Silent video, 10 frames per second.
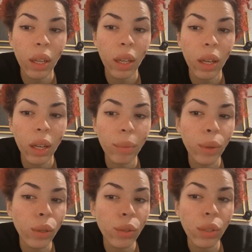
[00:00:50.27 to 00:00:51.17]

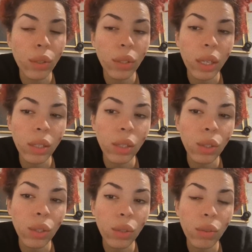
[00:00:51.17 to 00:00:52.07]
Also says it
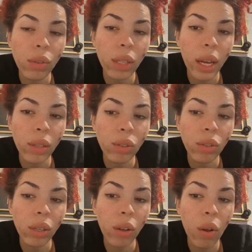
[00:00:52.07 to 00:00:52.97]
soothes gastric
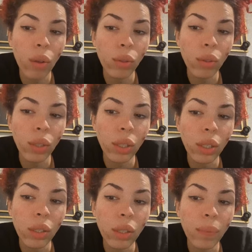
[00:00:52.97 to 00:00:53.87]

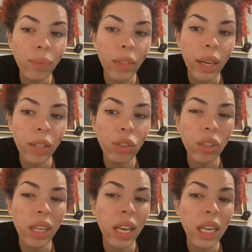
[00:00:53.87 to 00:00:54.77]
ulcers,
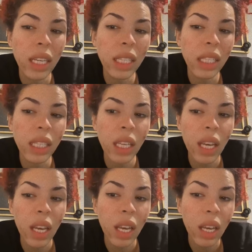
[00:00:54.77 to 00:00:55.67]
gastritis,
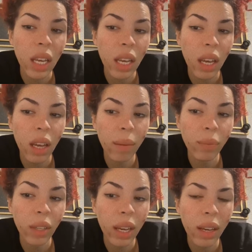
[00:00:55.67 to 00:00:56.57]

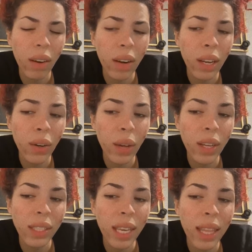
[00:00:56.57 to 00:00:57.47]
or I don't know how to
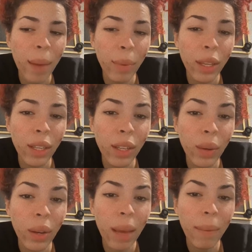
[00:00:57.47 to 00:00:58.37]
say that, but you know
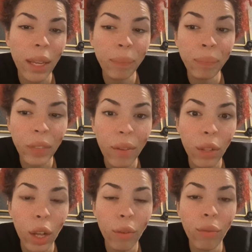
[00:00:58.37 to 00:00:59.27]
what I mean. I have a
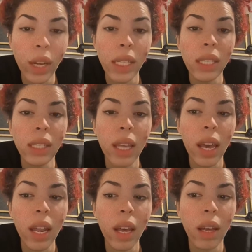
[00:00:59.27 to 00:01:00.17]
lot of friends that
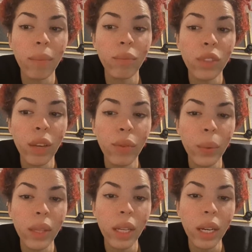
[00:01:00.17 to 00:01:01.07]
suffer
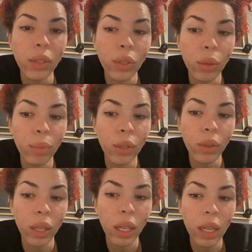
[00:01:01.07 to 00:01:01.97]
with that, so Manuka
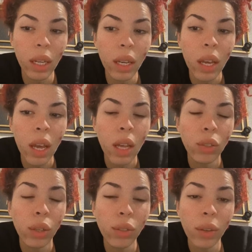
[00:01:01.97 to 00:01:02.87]
honey. It's
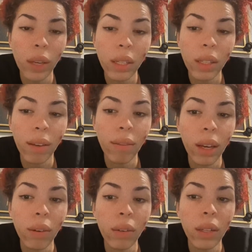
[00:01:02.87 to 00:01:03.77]
also
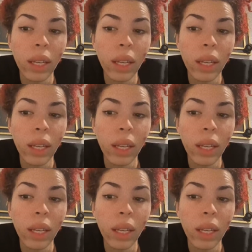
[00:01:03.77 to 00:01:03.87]
antiviral,